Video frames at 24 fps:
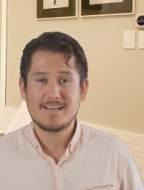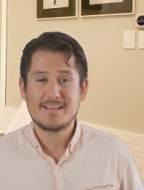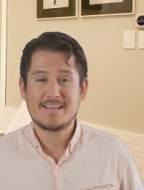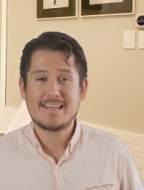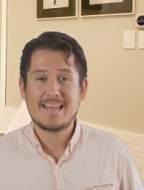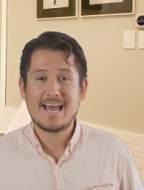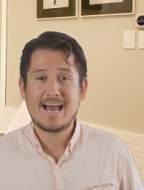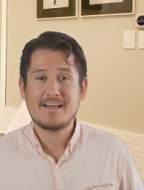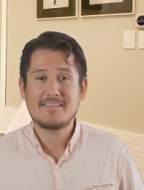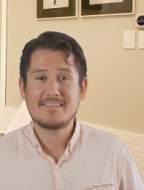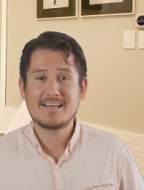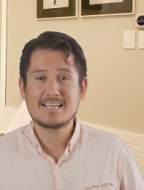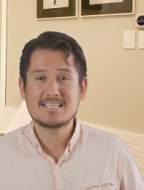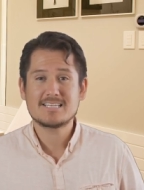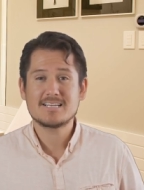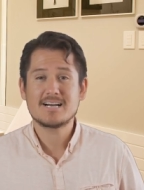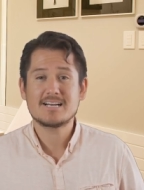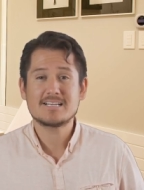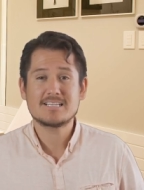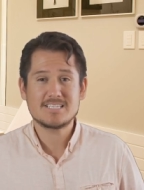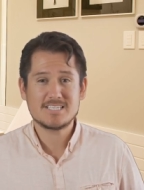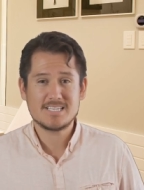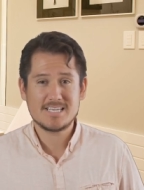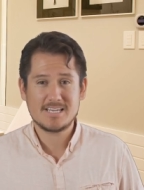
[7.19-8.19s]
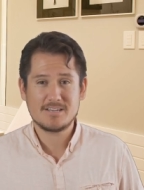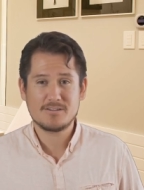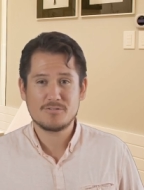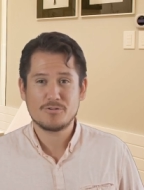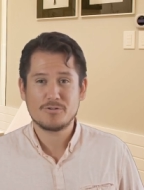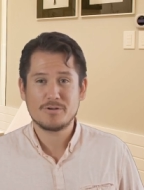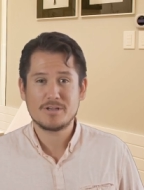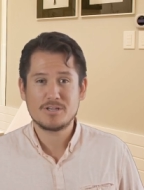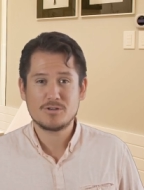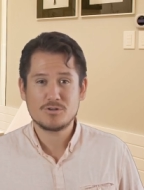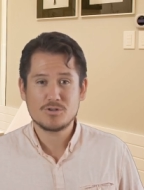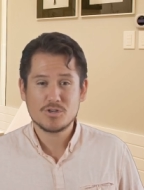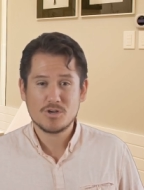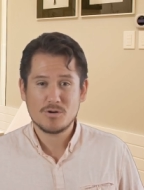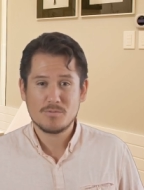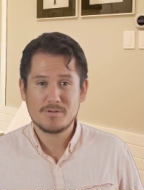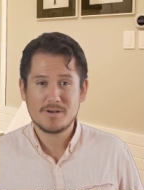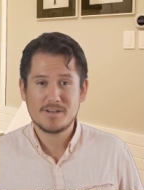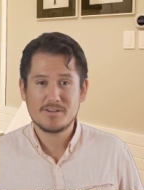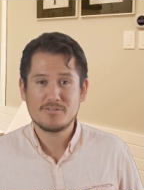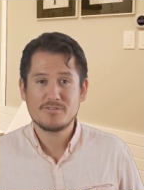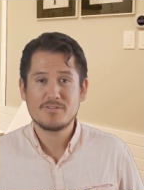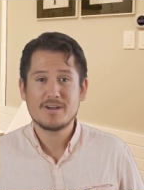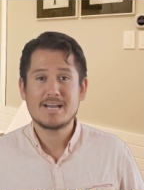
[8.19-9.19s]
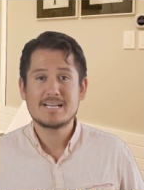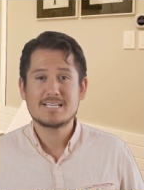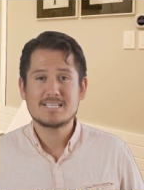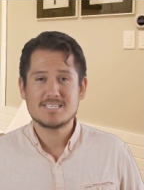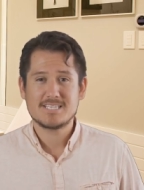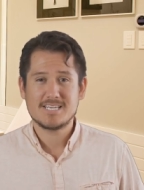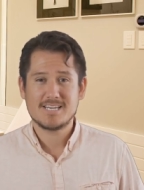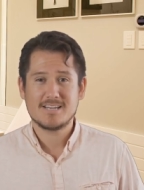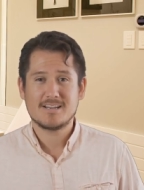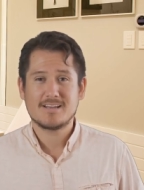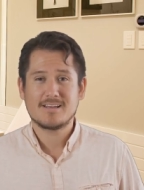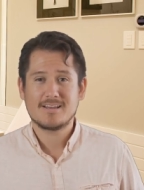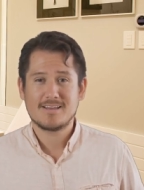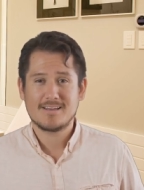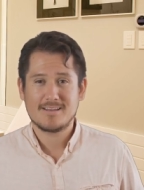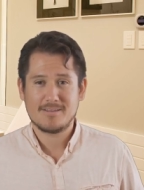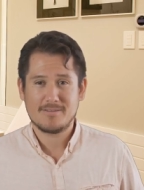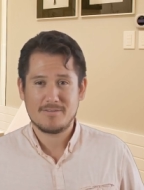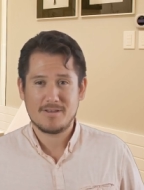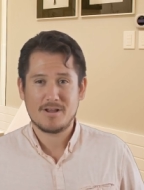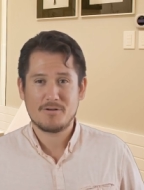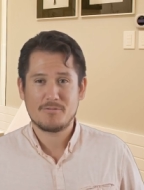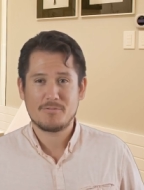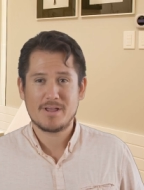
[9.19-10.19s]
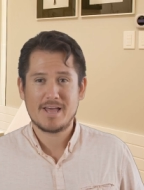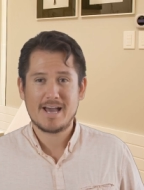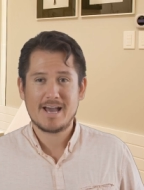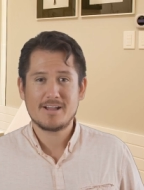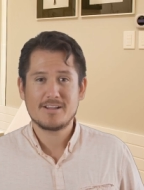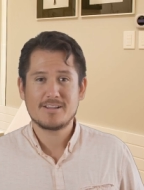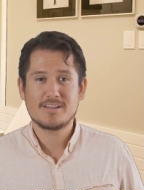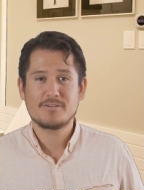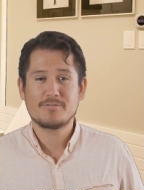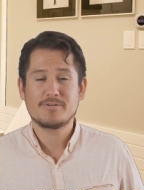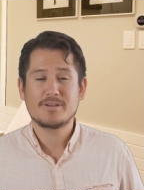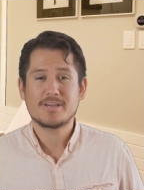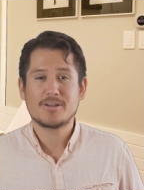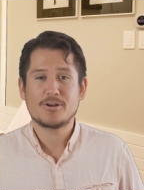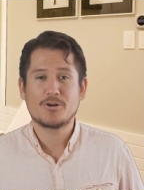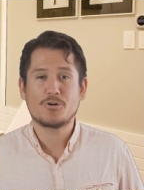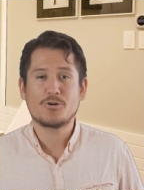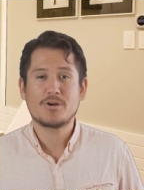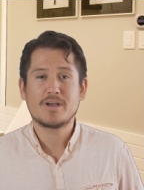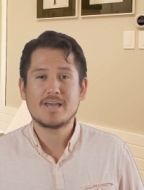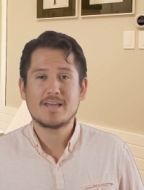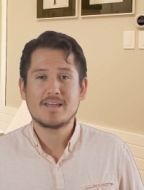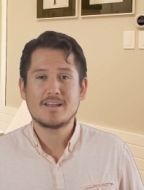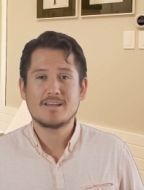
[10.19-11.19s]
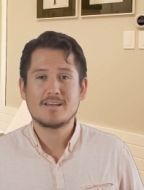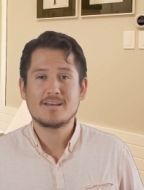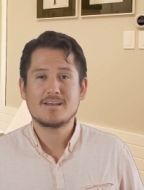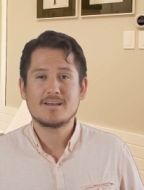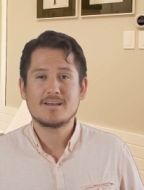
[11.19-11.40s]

Now, that's not a scene from a utopian fantasy, but a reality we can create.